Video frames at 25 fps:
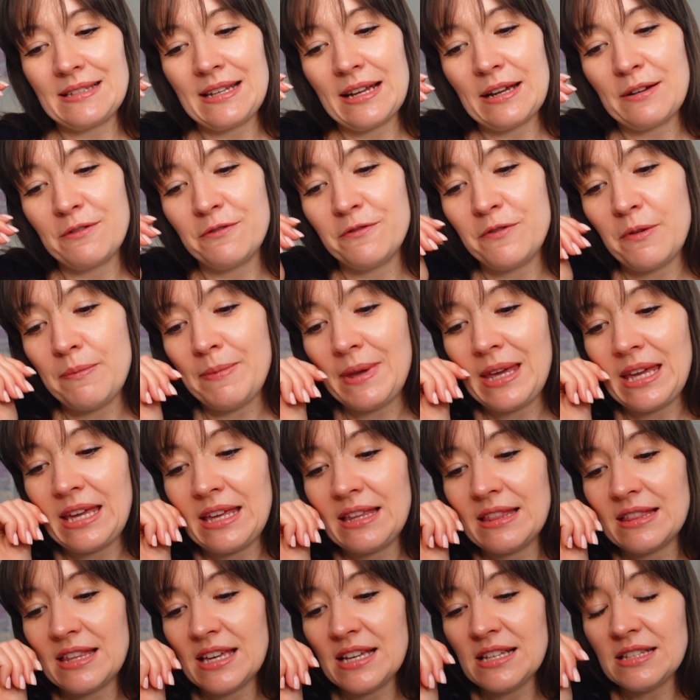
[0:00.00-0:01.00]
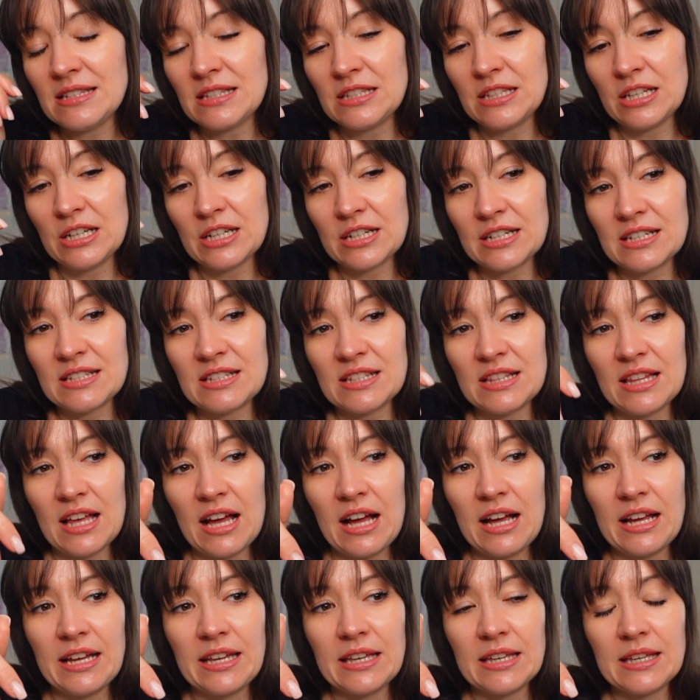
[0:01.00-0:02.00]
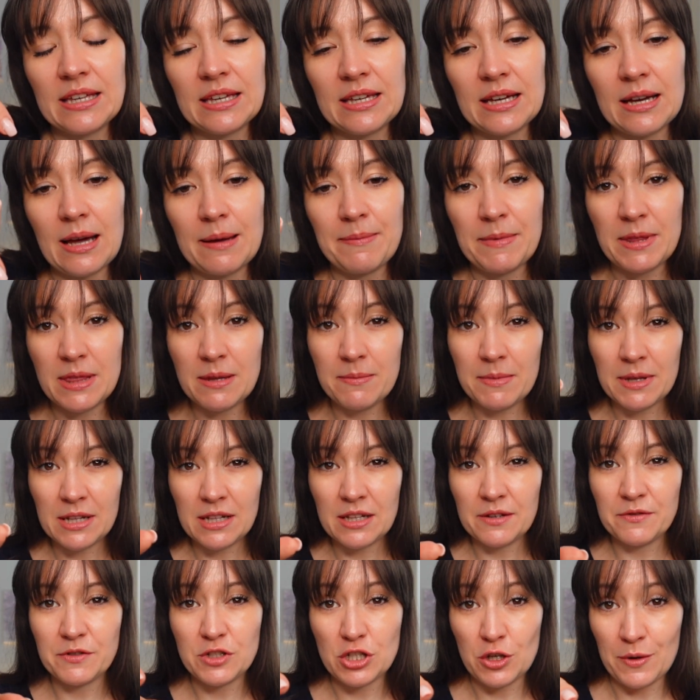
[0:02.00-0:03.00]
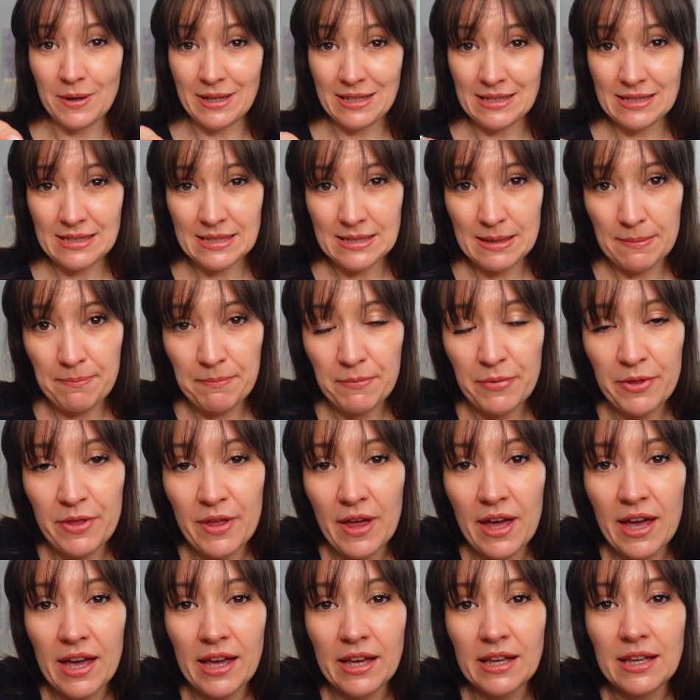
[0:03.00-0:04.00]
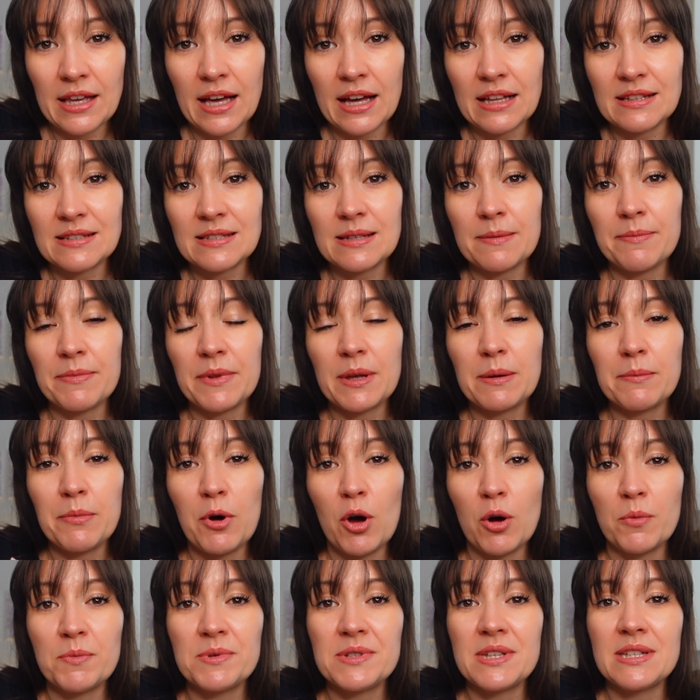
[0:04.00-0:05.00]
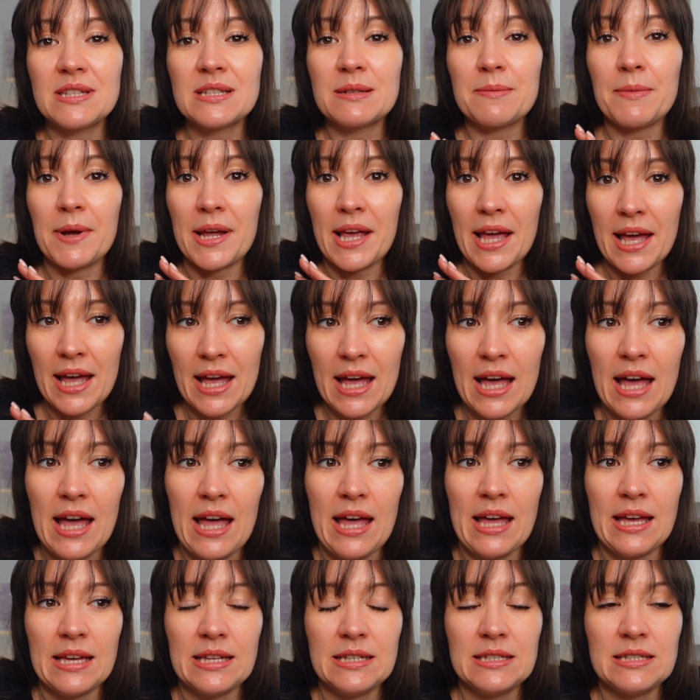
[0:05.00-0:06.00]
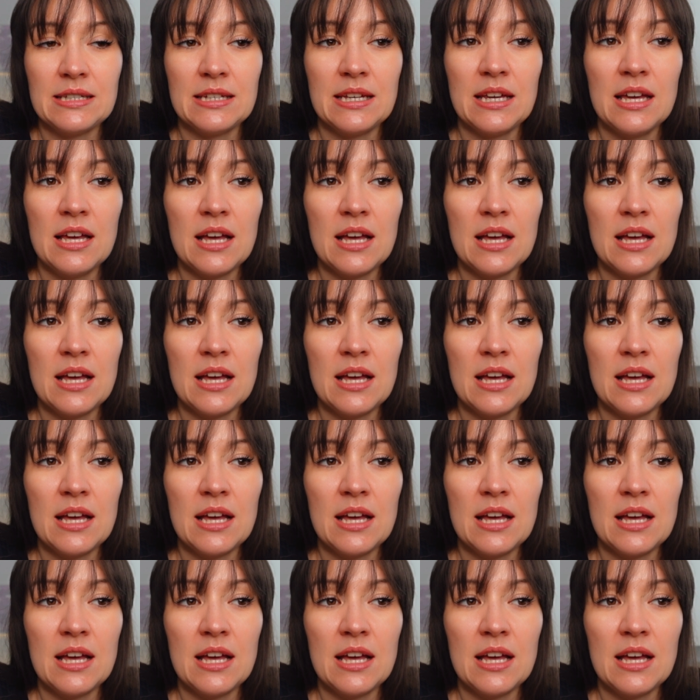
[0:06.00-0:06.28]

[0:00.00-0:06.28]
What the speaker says: Now for me, this looks like I'm in the middle of doing something and something pops into my head